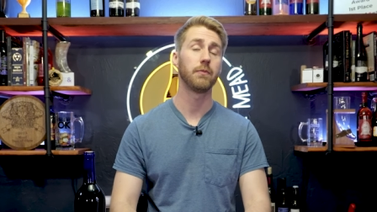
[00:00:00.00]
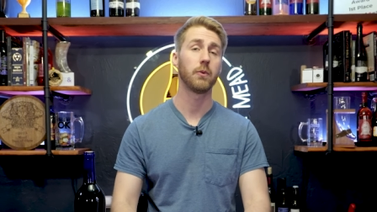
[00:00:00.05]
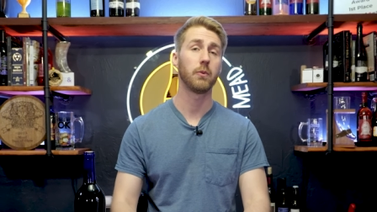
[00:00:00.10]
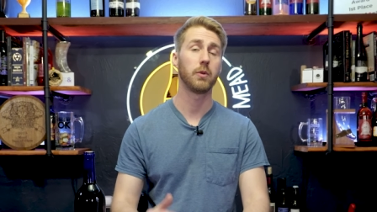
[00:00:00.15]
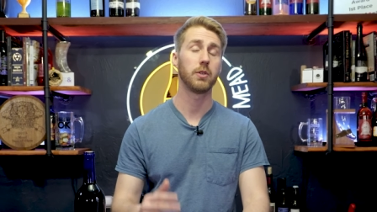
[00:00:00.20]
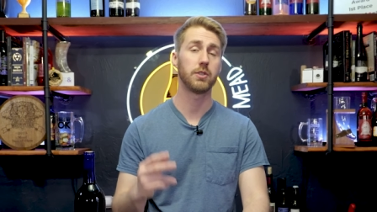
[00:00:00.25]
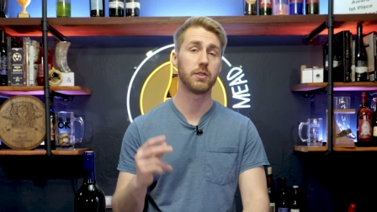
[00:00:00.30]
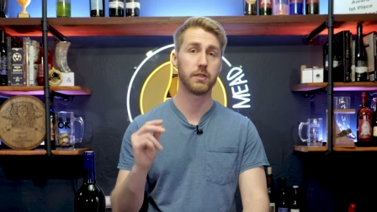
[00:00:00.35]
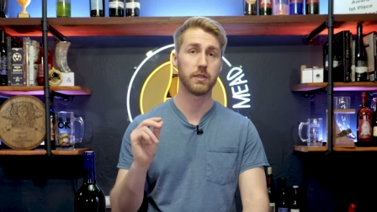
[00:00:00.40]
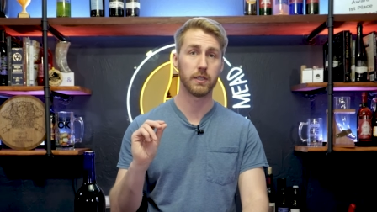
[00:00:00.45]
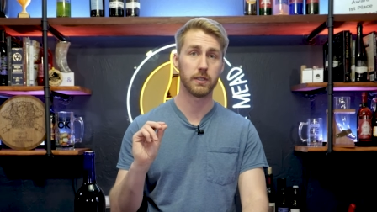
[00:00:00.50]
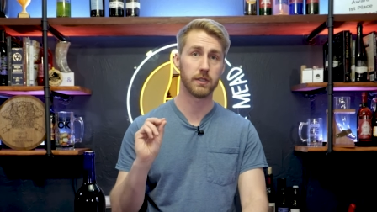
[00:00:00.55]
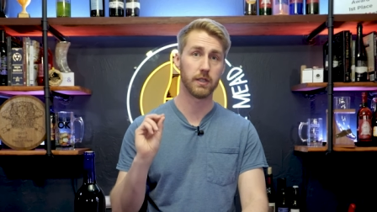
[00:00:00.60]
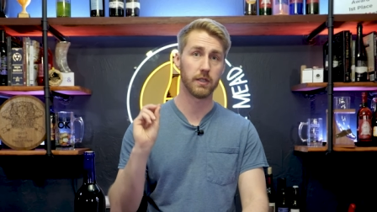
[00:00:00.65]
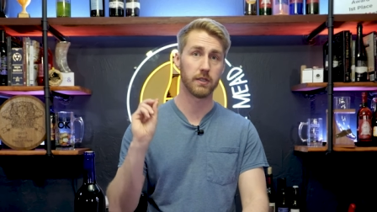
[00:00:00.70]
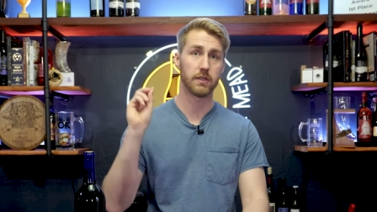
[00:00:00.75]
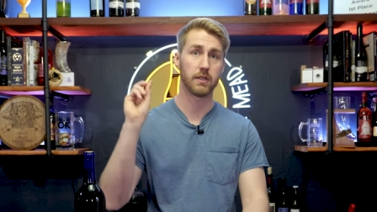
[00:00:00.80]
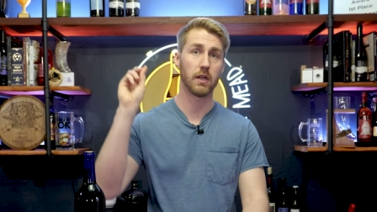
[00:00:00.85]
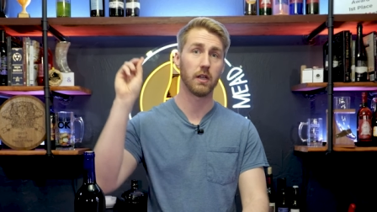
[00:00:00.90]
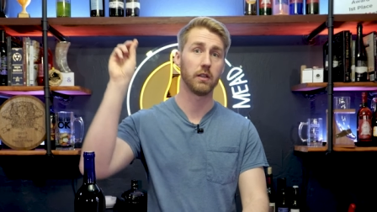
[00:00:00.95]
which sits
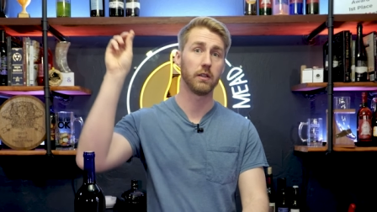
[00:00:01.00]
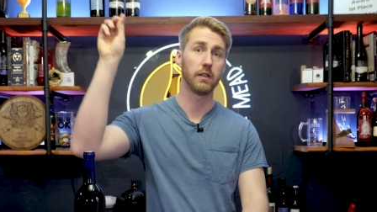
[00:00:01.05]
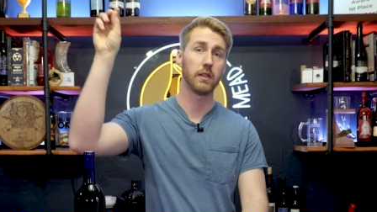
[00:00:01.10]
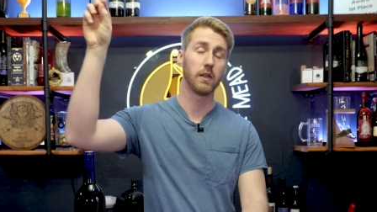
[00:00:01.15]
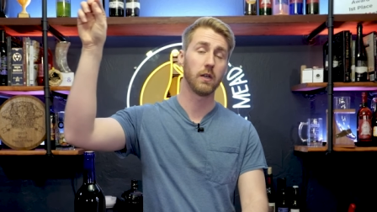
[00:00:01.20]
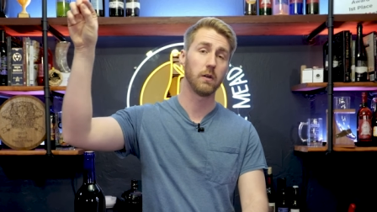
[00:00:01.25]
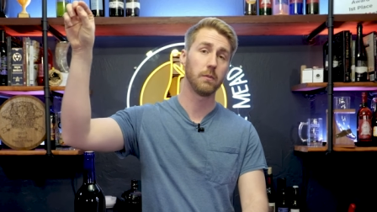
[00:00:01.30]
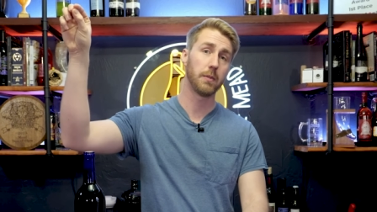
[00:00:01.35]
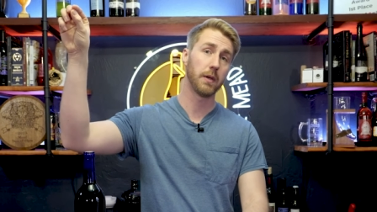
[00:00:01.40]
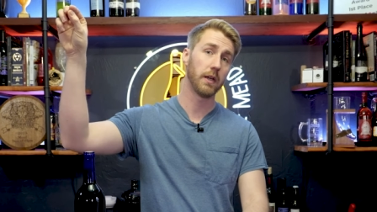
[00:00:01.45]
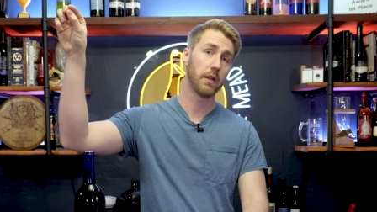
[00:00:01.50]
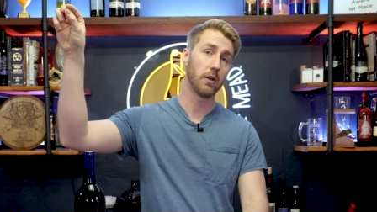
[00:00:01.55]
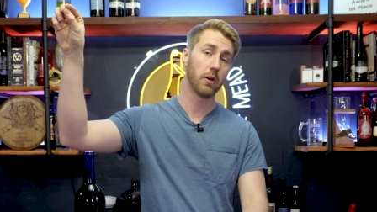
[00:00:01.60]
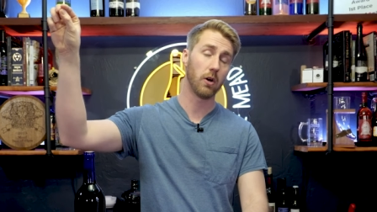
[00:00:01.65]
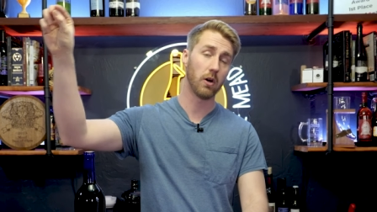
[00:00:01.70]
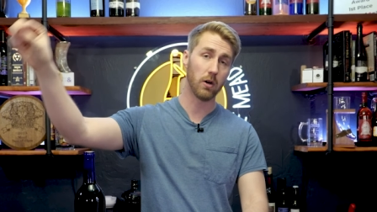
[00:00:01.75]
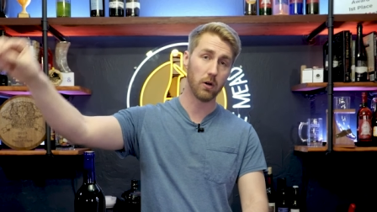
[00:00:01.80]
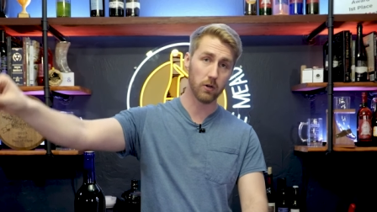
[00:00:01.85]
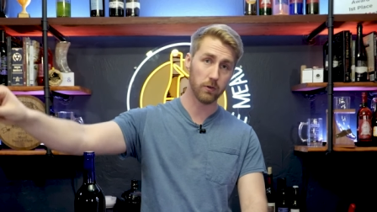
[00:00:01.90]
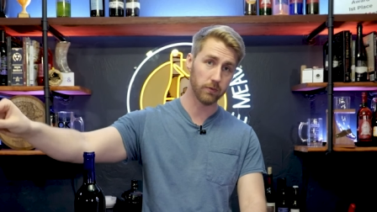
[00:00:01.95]
us a little bit
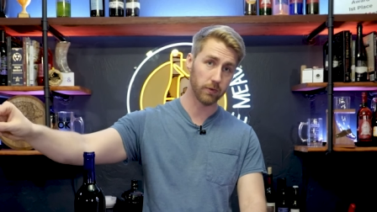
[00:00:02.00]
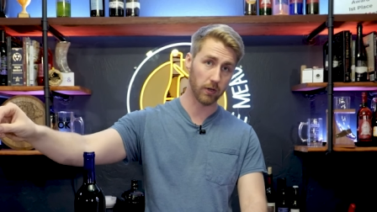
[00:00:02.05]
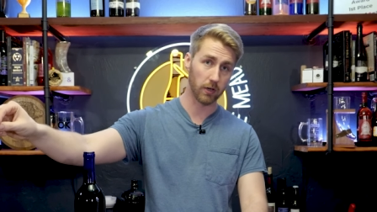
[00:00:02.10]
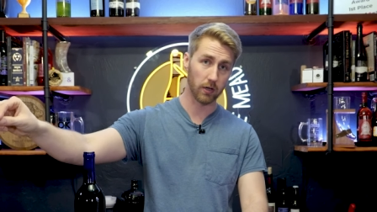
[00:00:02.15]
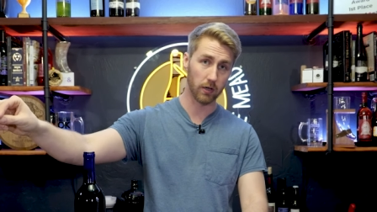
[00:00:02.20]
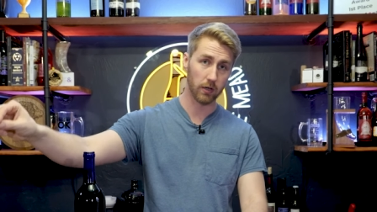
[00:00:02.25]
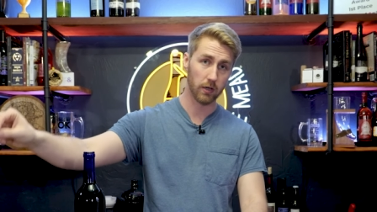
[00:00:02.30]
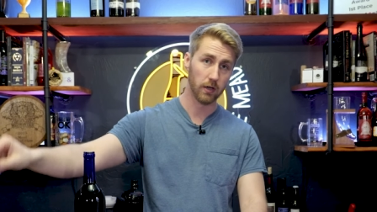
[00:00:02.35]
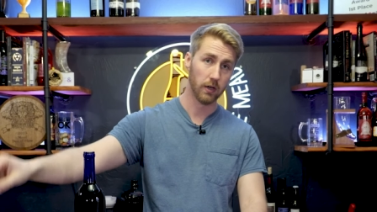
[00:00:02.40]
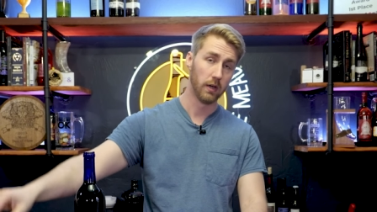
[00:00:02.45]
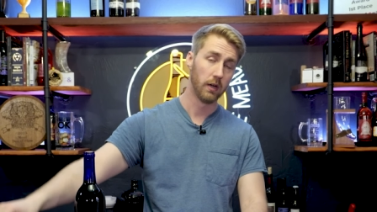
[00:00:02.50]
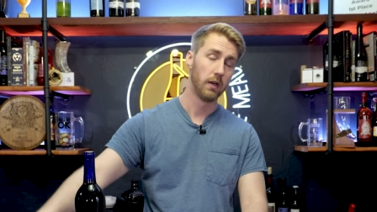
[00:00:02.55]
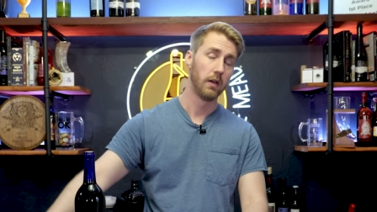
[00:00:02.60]
over